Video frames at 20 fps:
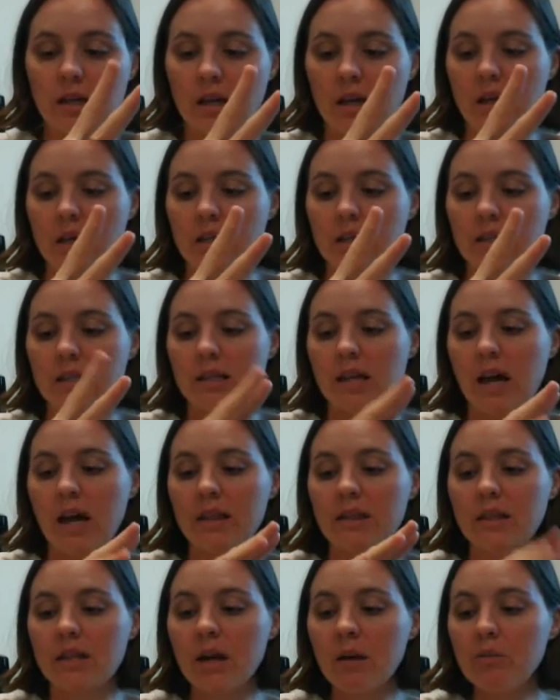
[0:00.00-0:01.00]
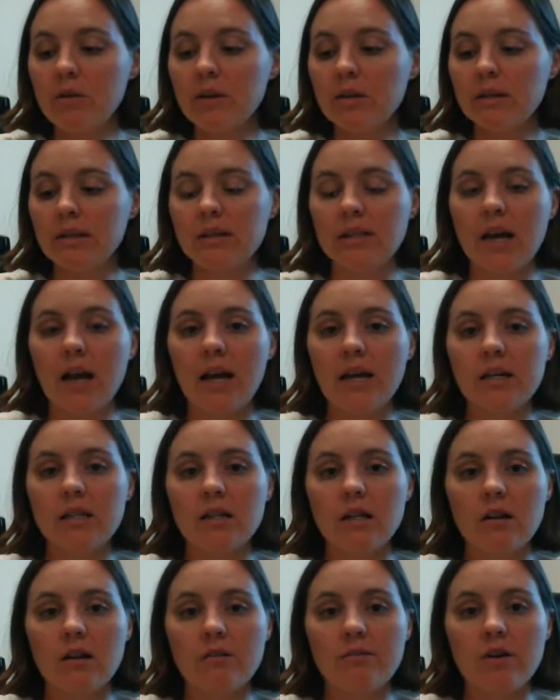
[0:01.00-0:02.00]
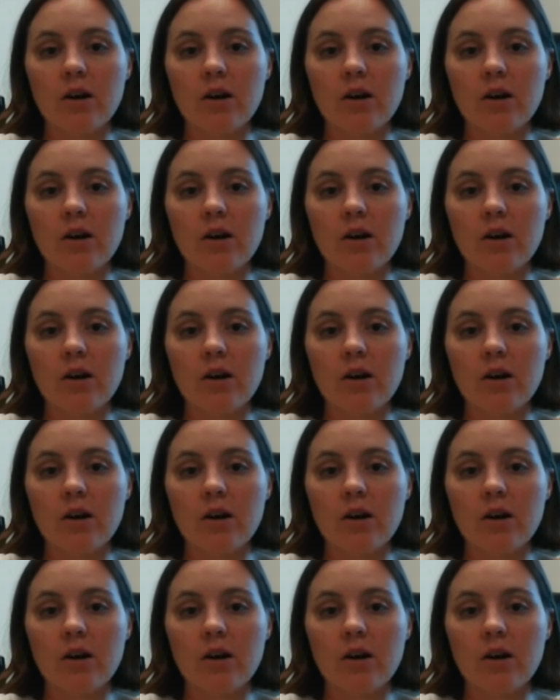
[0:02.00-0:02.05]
is that the number and size of